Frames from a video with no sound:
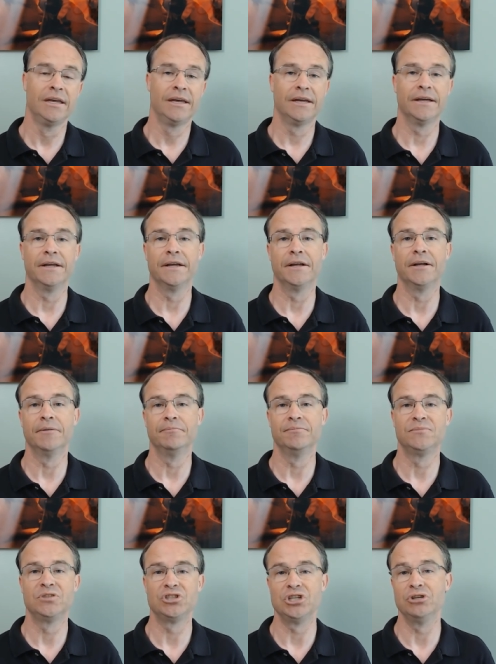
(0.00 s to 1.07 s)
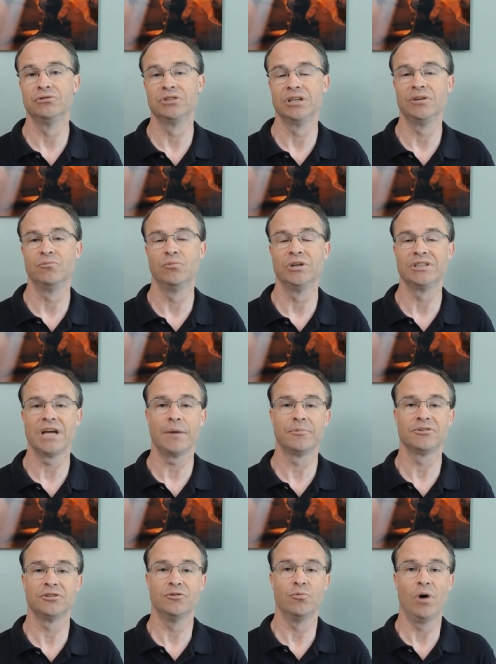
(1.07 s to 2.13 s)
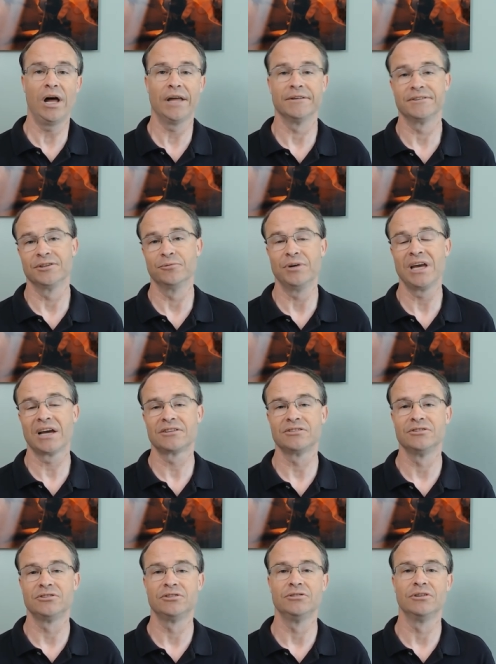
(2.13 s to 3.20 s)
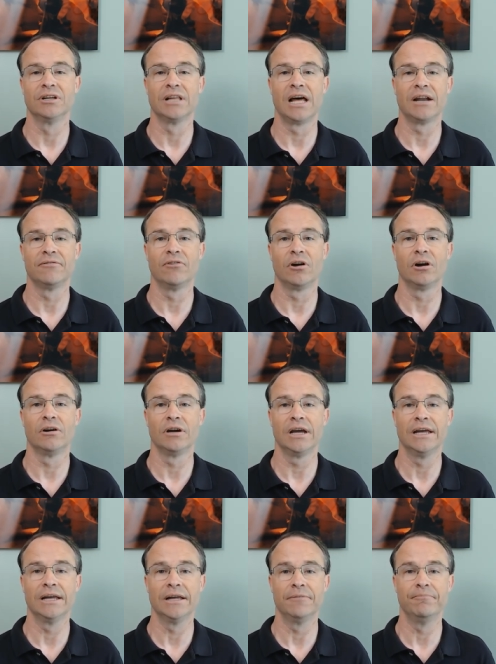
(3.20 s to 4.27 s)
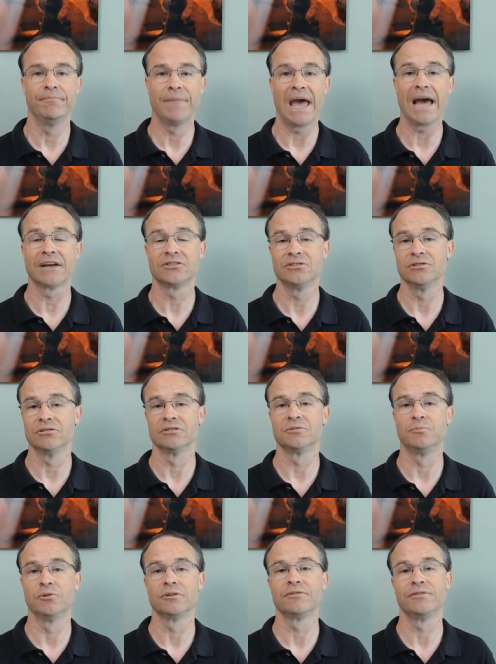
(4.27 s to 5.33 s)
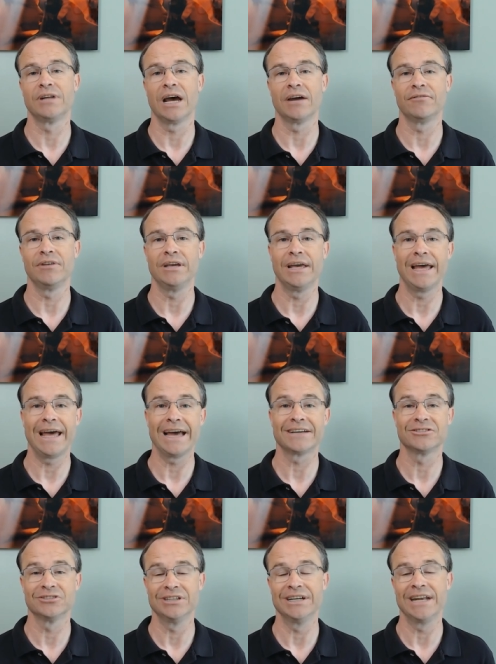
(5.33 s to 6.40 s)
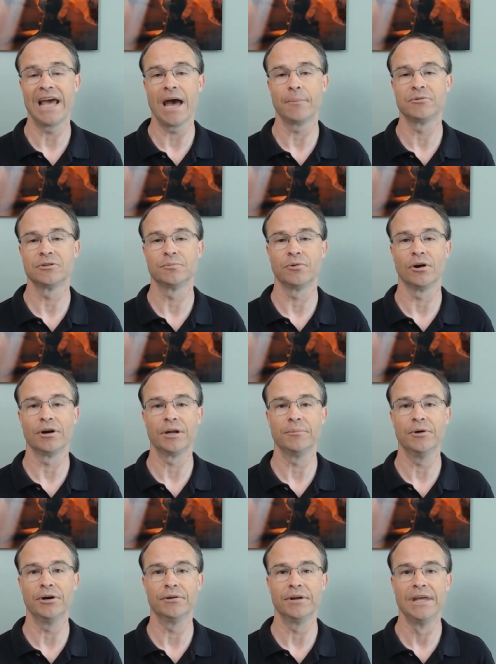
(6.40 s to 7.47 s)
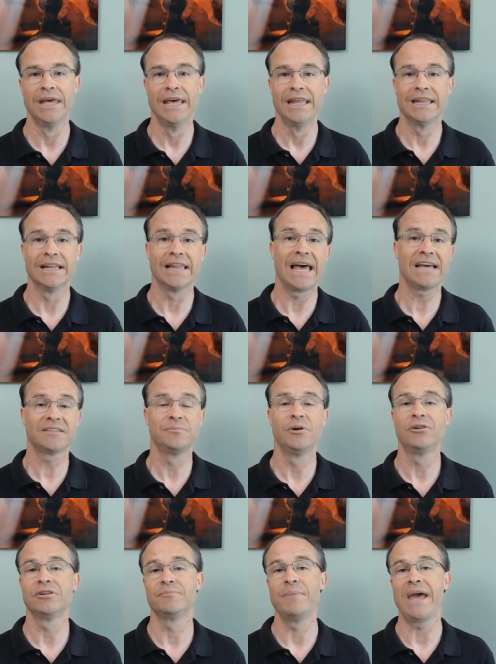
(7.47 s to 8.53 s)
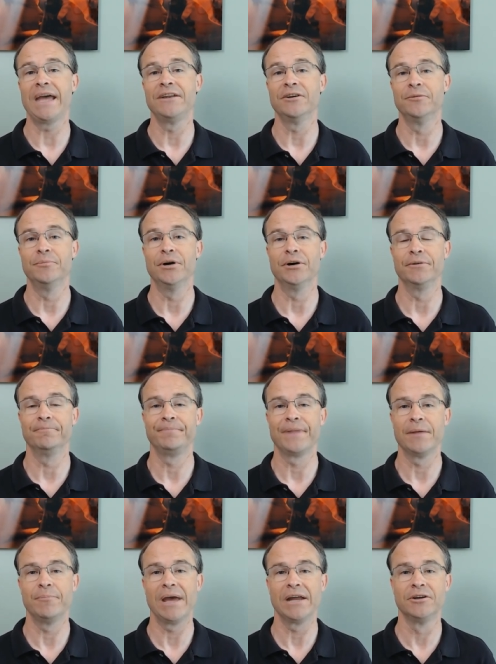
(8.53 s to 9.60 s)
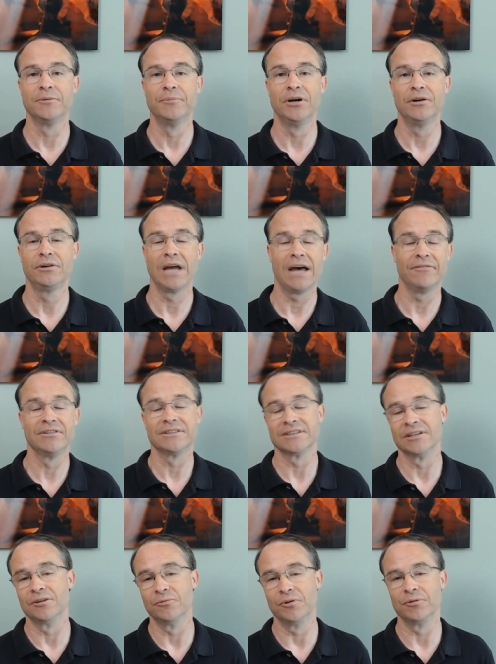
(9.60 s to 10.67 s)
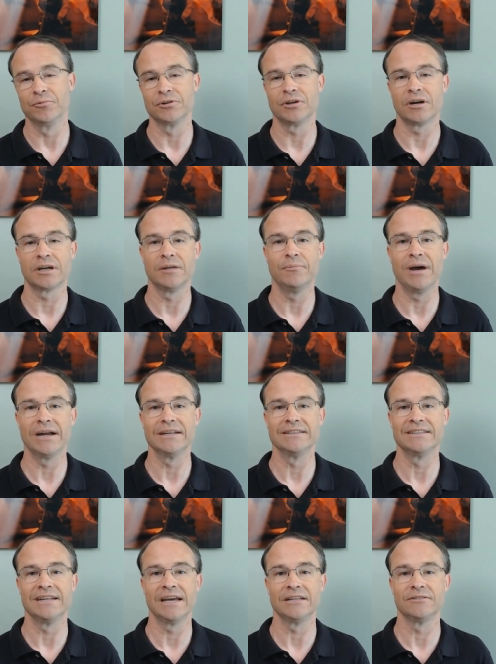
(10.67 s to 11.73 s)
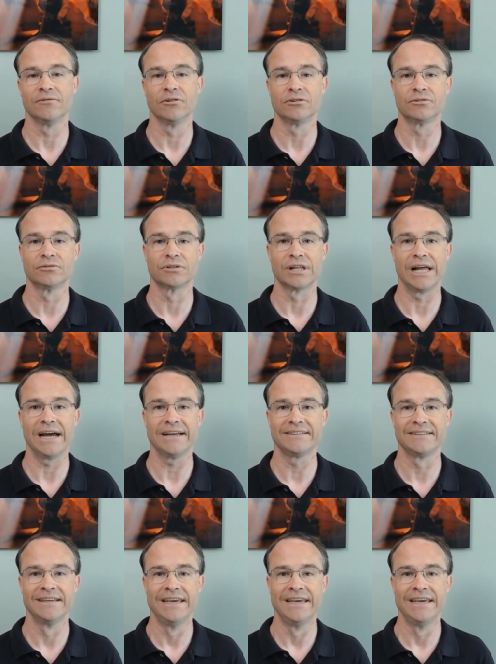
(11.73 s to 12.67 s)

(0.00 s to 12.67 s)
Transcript: um, choosing which aperture you want. So we actually shoot a lot of our um, action or sports photography actually in aperture priority mode. The last mode is manual mode. In manual mode, obviously the one we're talking about in tonight's virtual class,